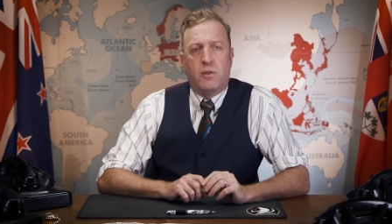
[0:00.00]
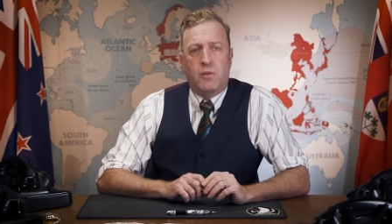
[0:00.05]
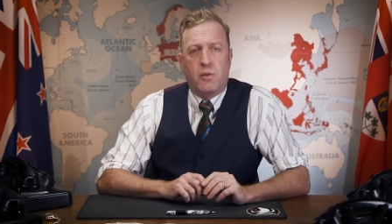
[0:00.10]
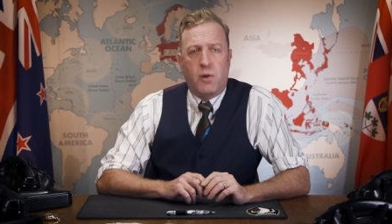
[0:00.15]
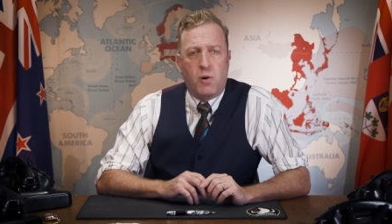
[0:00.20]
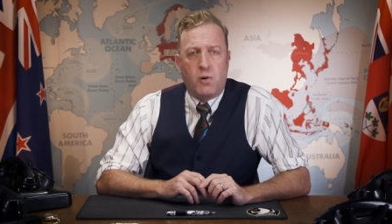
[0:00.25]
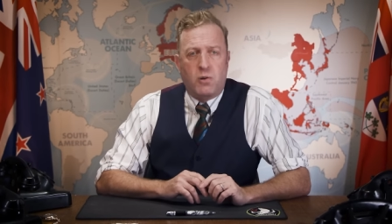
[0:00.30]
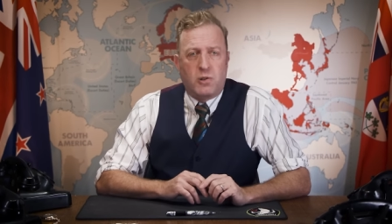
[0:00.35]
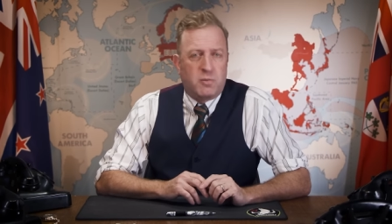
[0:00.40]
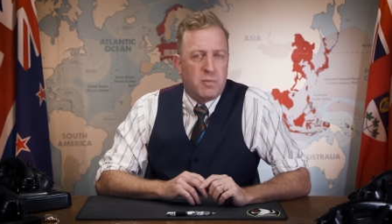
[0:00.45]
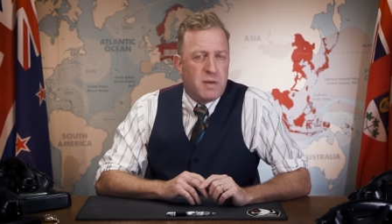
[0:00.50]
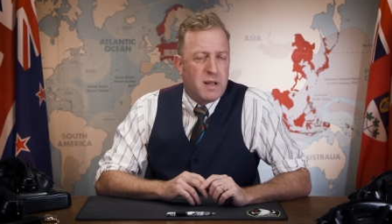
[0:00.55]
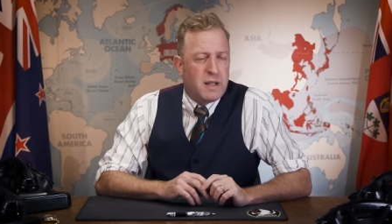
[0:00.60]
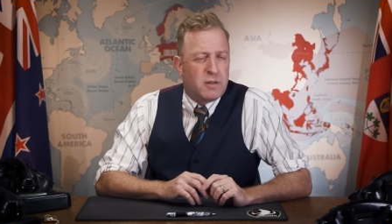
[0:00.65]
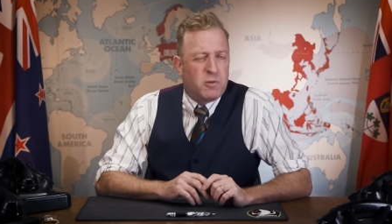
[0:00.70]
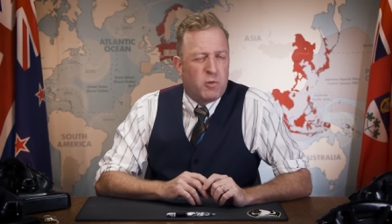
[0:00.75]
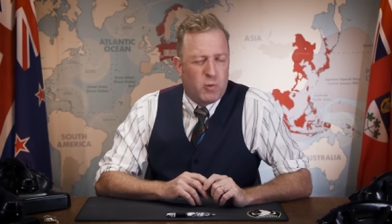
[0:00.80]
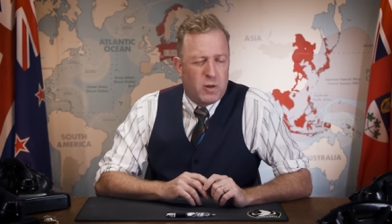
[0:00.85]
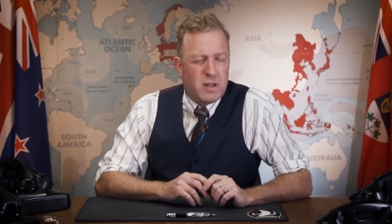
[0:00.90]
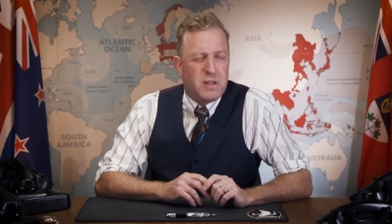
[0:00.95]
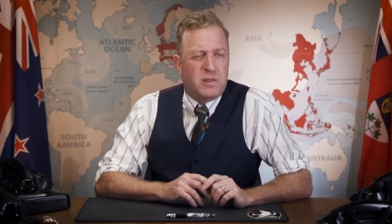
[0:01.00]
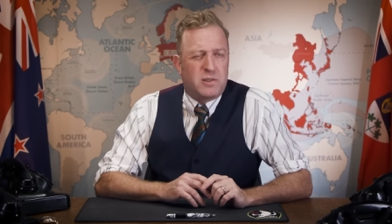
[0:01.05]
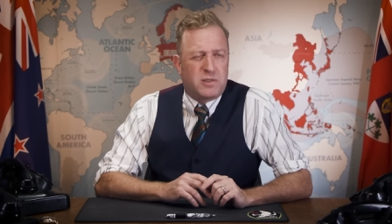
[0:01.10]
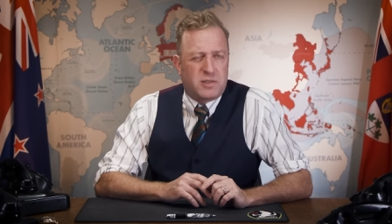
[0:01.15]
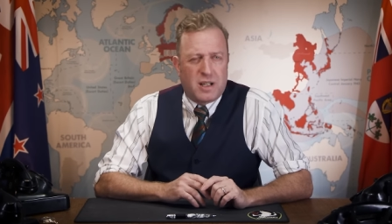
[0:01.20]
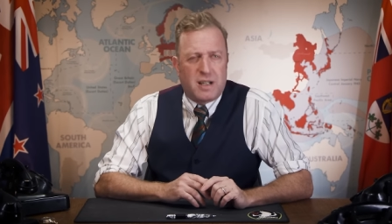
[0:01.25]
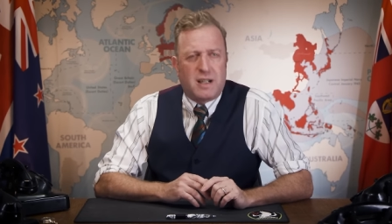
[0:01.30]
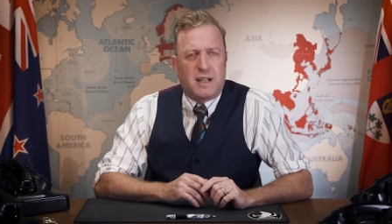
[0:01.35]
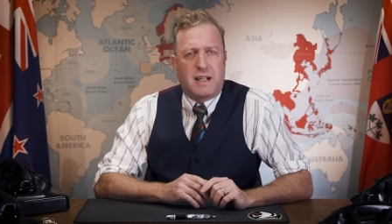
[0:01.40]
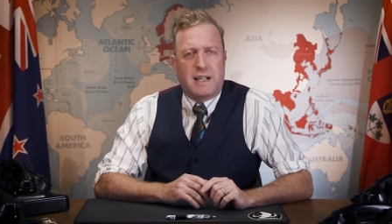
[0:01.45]
those men will
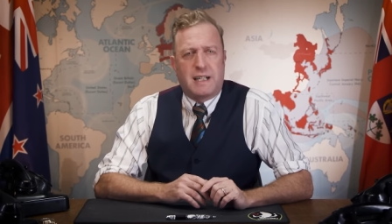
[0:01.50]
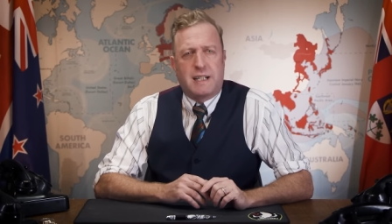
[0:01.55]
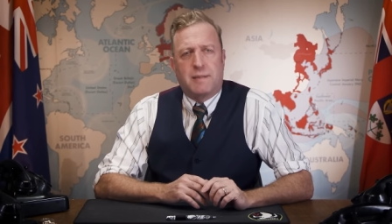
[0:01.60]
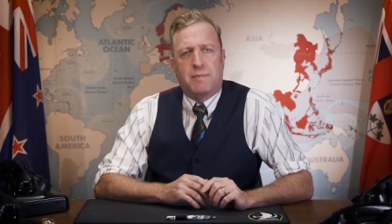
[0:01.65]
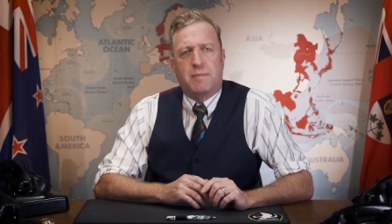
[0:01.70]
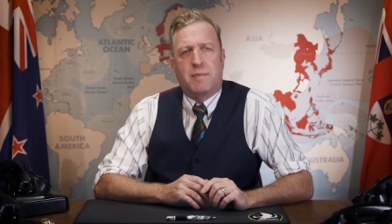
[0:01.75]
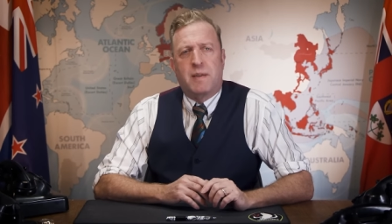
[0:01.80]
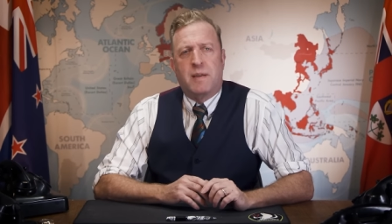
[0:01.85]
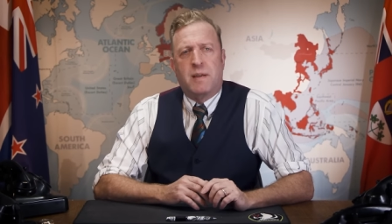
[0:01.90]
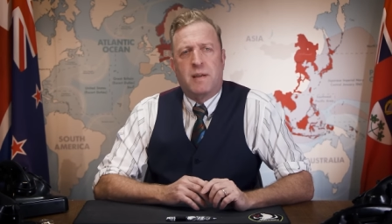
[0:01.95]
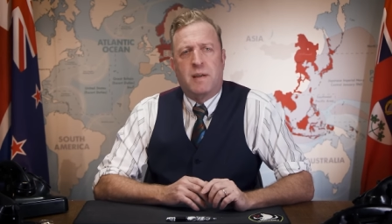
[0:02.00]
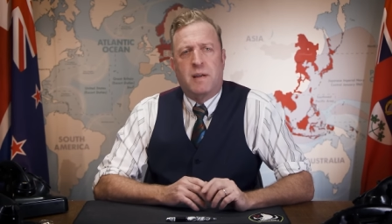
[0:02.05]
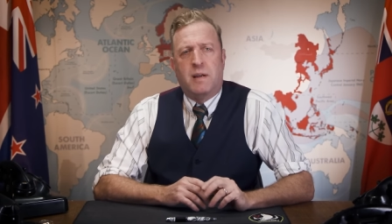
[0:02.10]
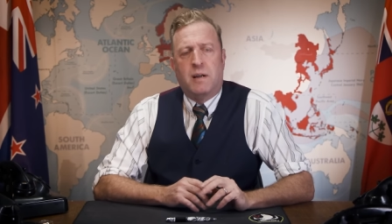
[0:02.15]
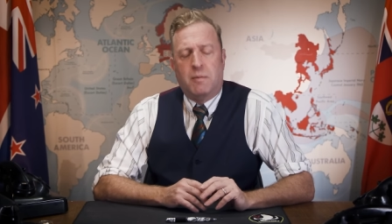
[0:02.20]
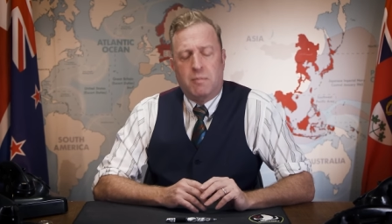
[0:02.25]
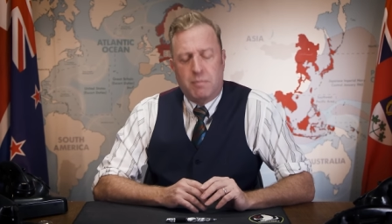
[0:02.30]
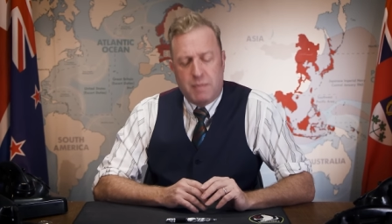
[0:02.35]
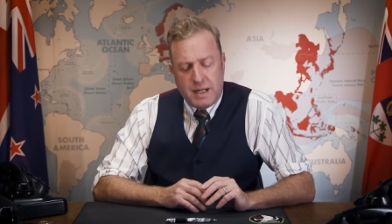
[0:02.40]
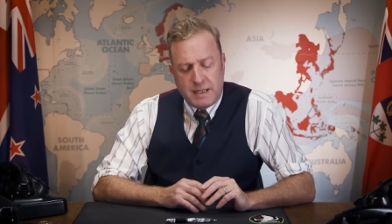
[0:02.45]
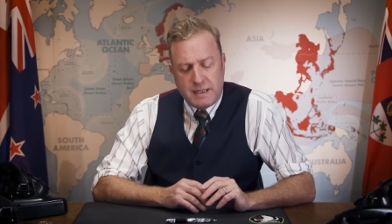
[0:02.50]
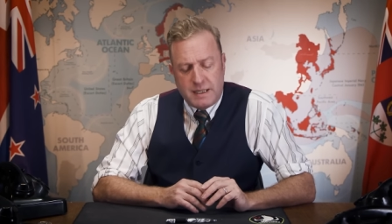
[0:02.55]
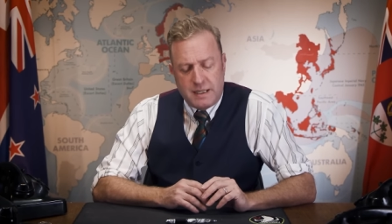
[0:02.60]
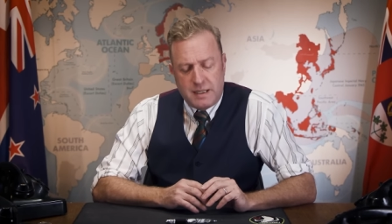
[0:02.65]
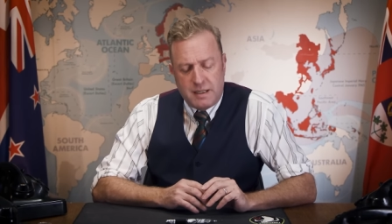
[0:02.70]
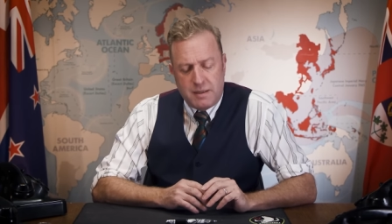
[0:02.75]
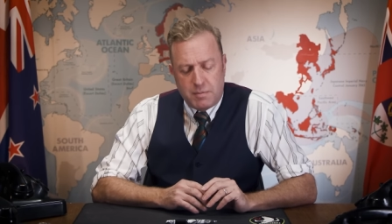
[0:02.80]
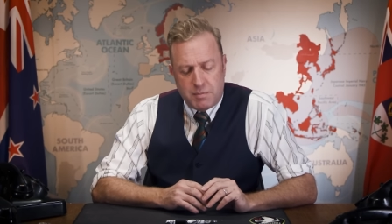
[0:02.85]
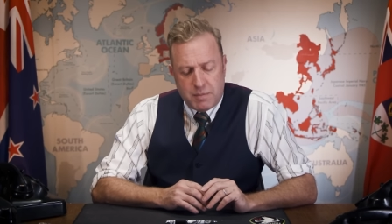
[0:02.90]
die. Many,